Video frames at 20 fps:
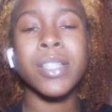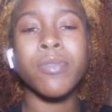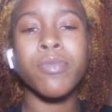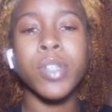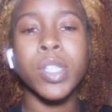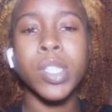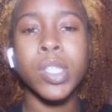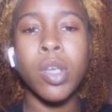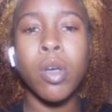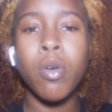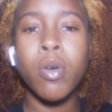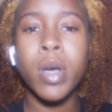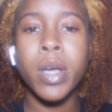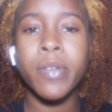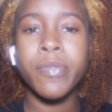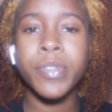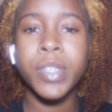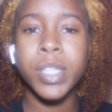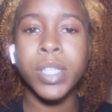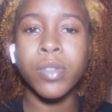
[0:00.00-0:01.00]
result of
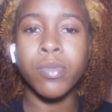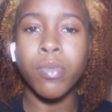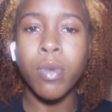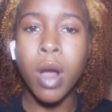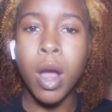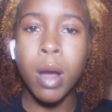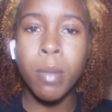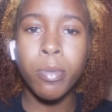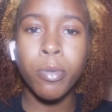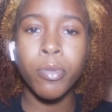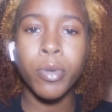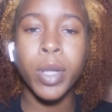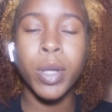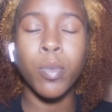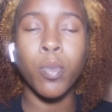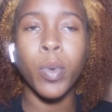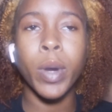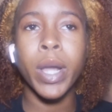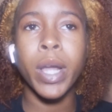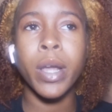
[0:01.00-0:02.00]
this robbery,
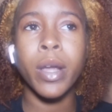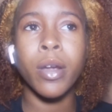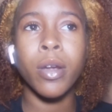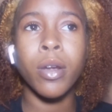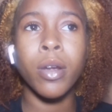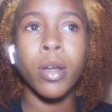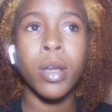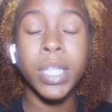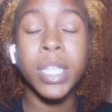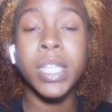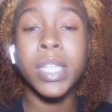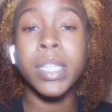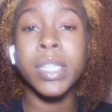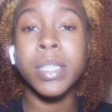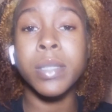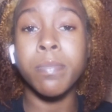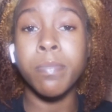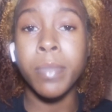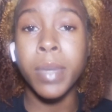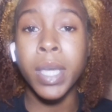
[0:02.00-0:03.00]
where these
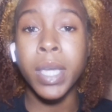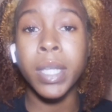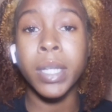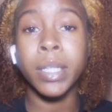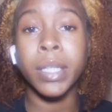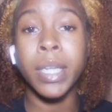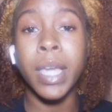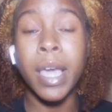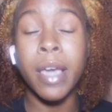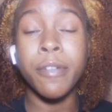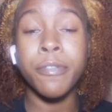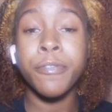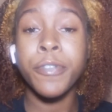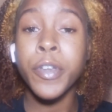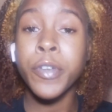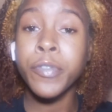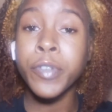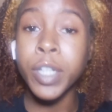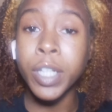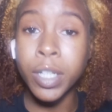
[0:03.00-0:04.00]
men got
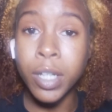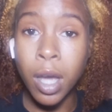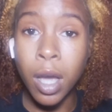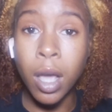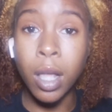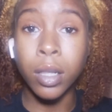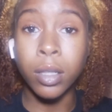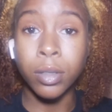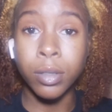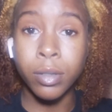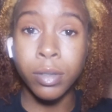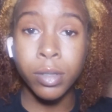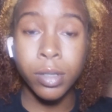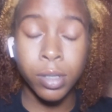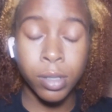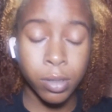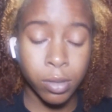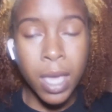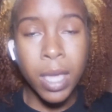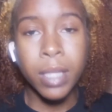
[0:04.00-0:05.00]

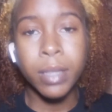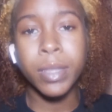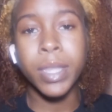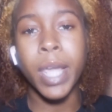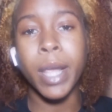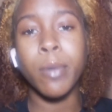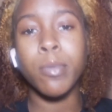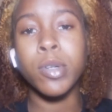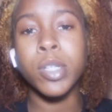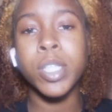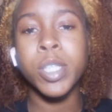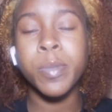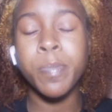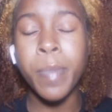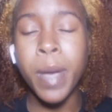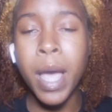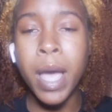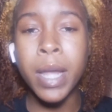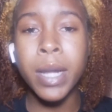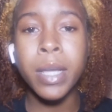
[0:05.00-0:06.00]
$50, they were
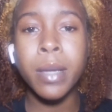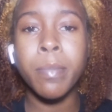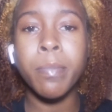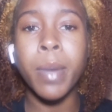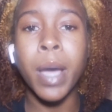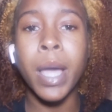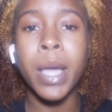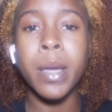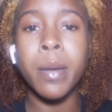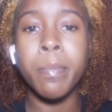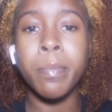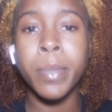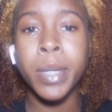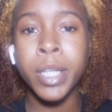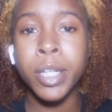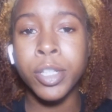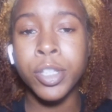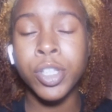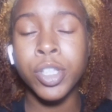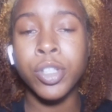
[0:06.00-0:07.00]
spotted by a
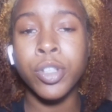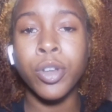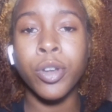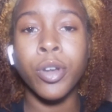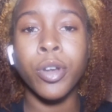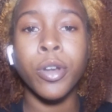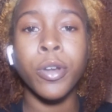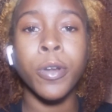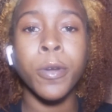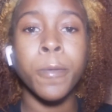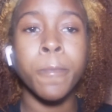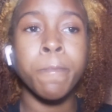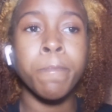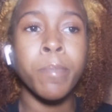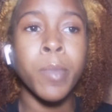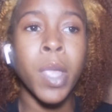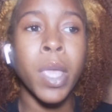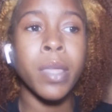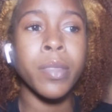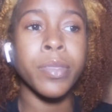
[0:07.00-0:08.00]
minister
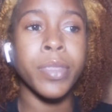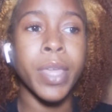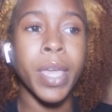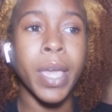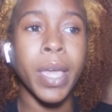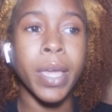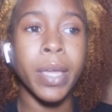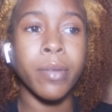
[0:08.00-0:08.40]
that